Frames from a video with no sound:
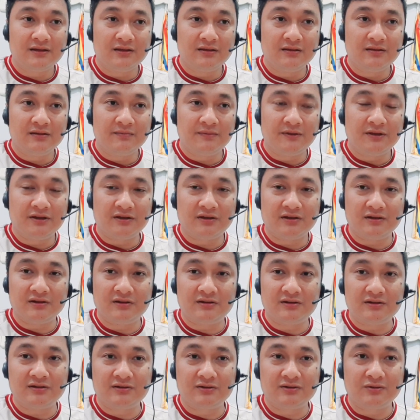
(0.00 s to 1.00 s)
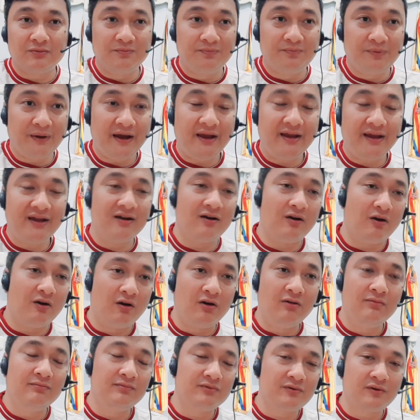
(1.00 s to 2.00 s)
Because to buy a
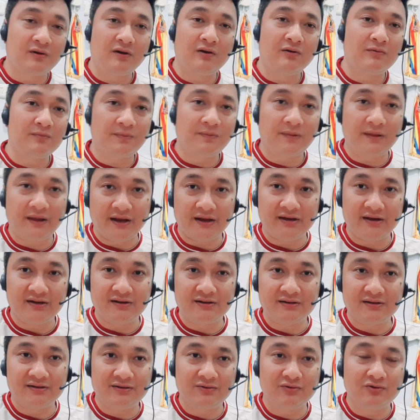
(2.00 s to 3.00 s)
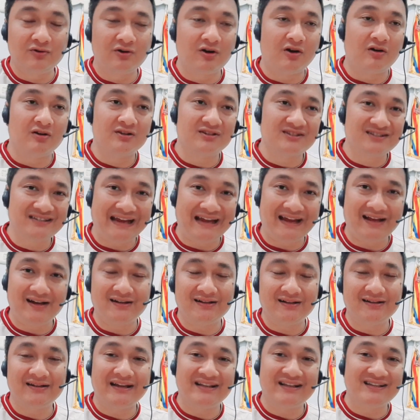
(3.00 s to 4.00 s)
homegrown players who got
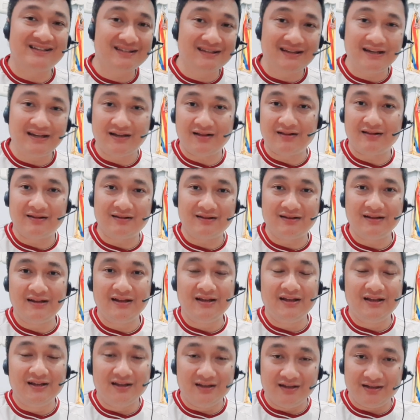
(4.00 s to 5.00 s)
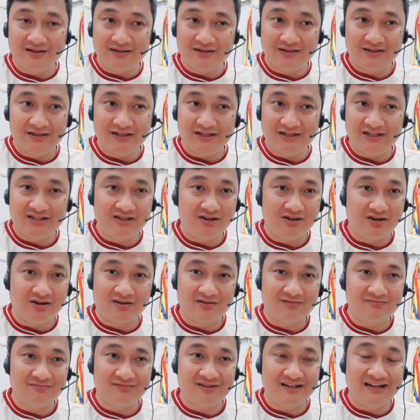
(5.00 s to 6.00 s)
talent and skill is
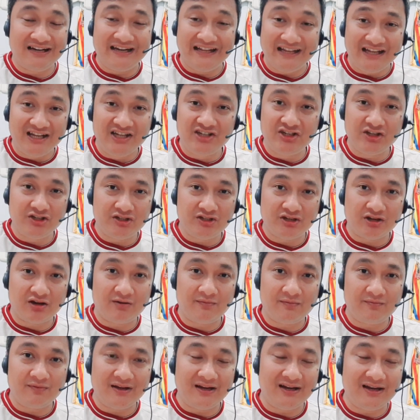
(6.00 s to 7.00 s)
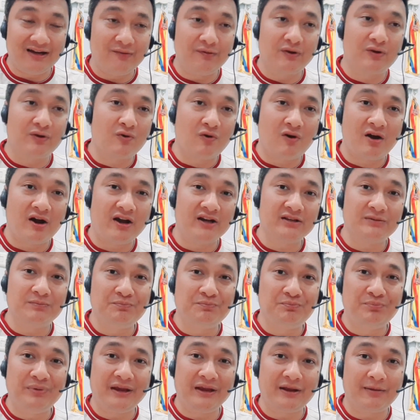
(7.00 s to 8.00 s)
not an easy job. It requires
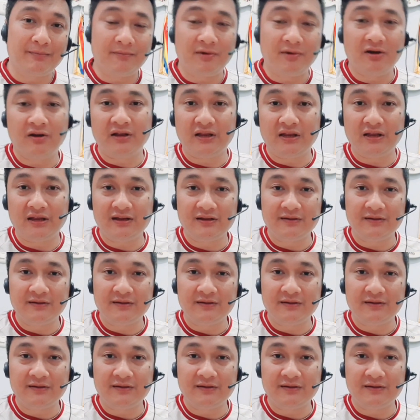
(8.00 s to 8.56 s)
big money.